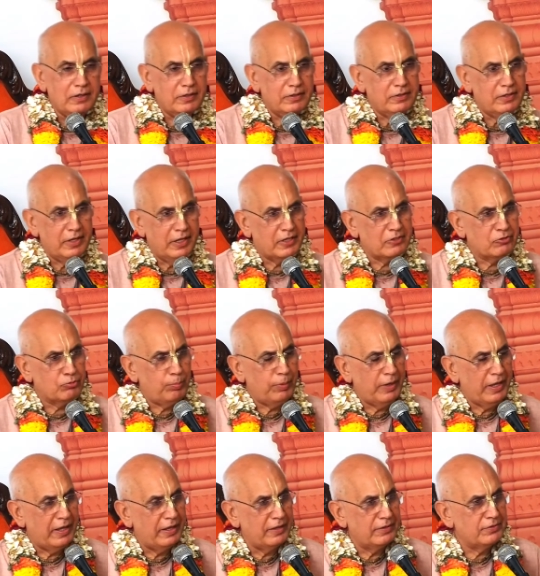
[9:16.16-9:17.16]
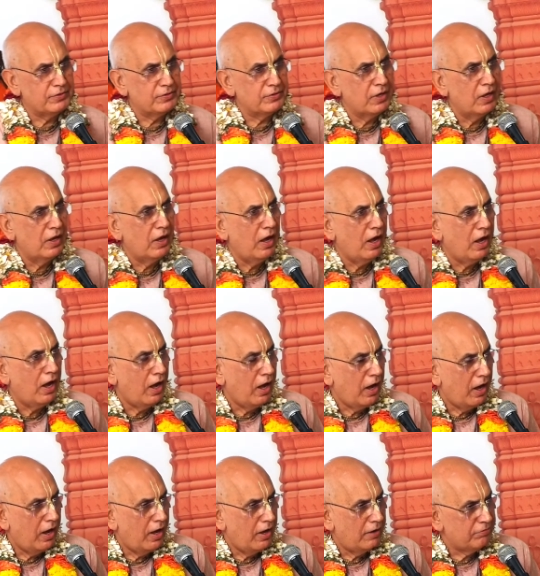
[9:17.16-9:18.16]
takes place
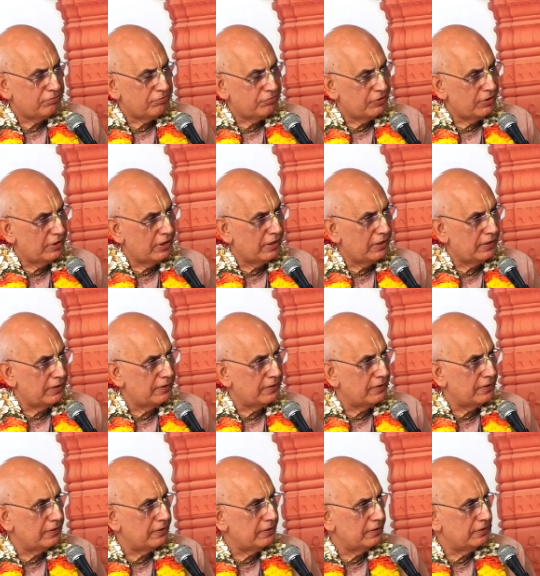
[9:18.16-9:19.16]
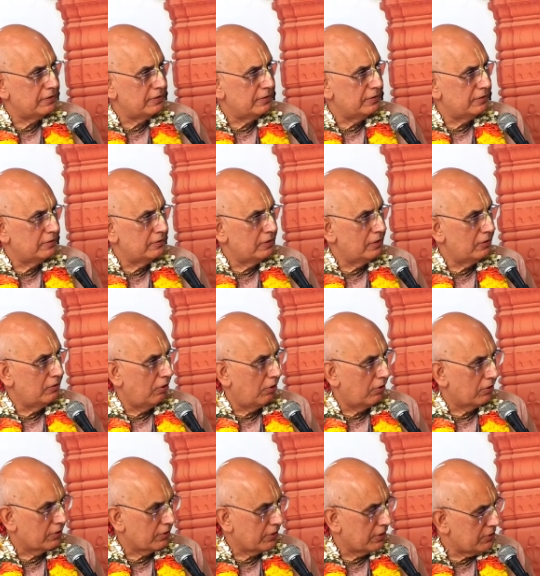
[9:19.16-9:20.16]
after Lord
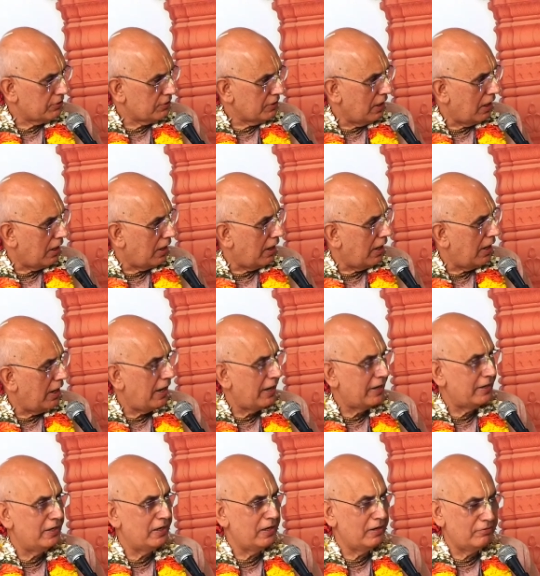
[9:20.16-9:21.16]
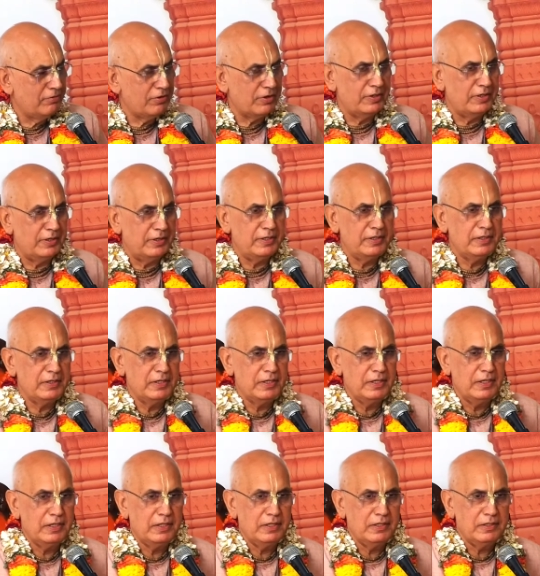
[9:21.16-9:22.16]
Krishna had delivered
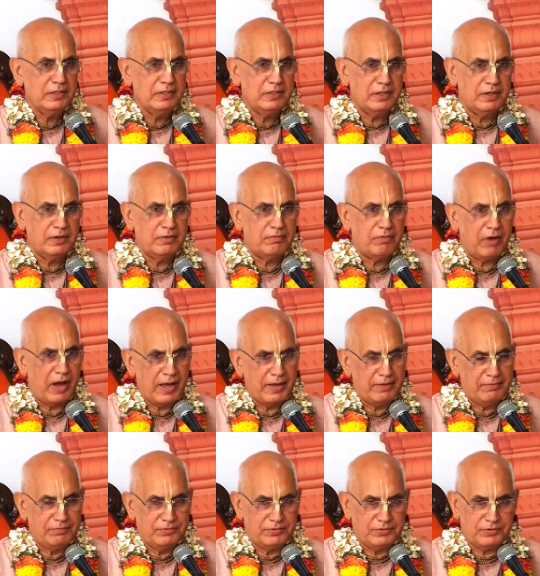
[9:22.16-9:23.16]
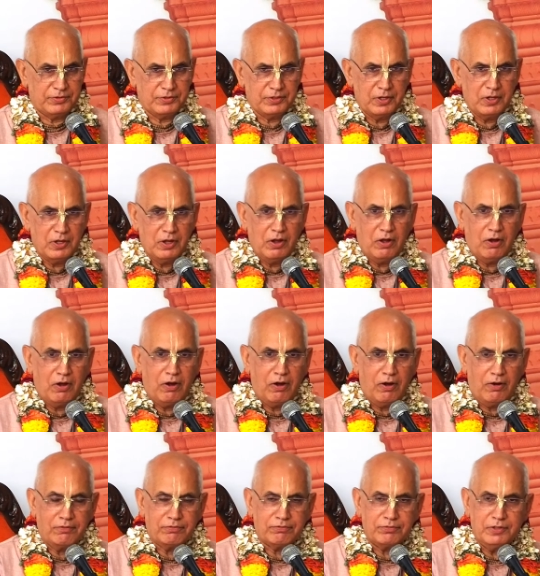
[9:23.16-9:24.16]
the wives
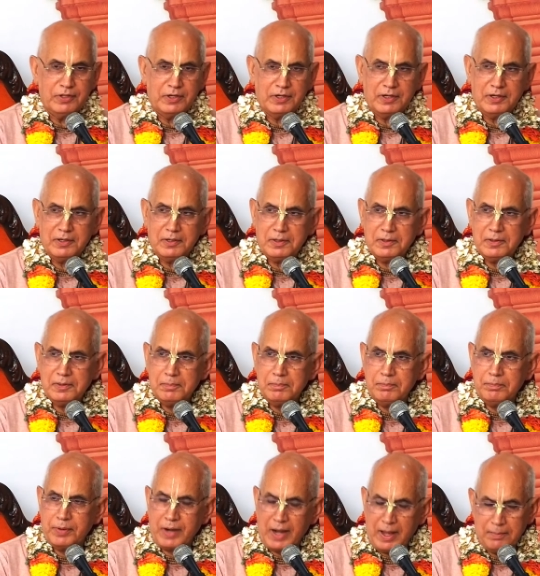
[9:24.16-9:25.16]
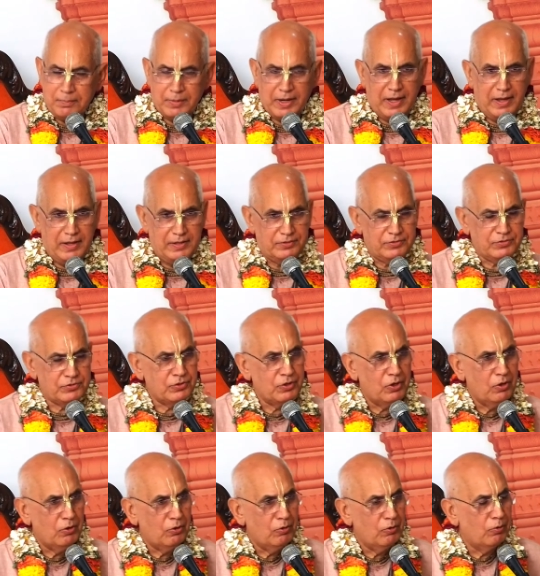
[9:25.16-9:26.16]
of the Brahmanas
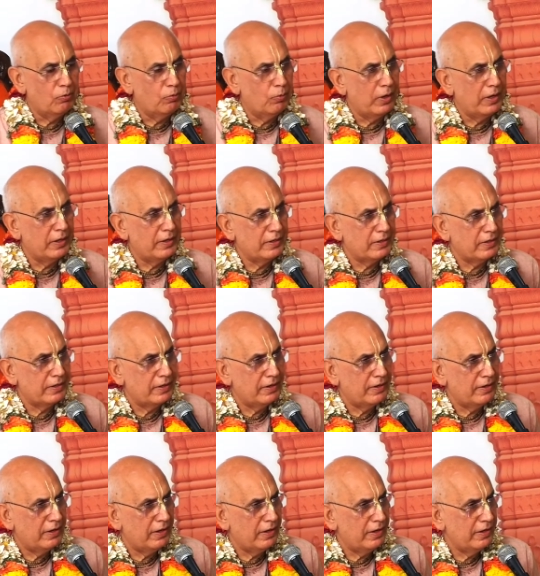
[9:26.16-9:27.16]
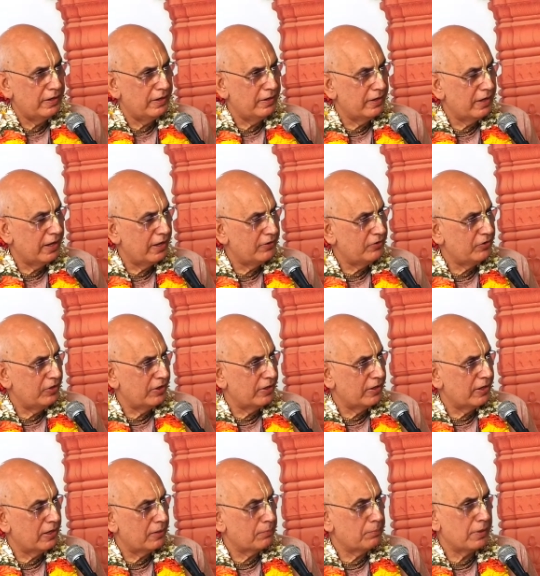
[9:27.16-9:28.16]
who were engaged in
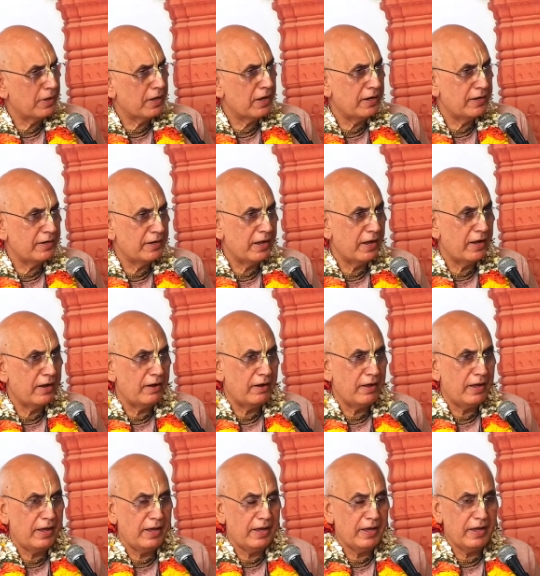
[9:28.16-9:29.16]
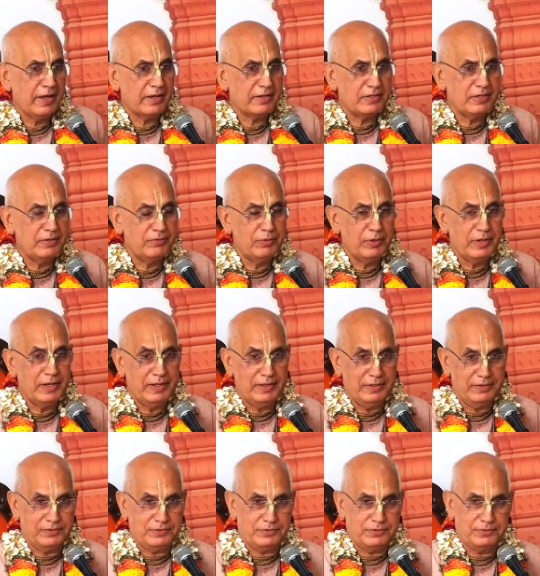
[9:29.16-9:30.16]
karma kandya
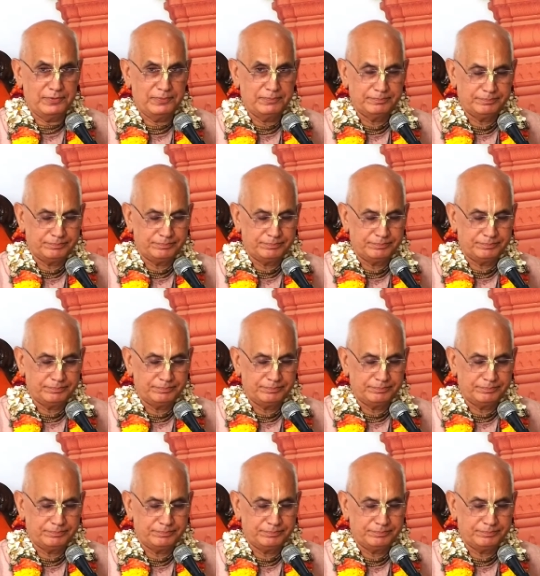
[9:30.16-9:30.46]
activities.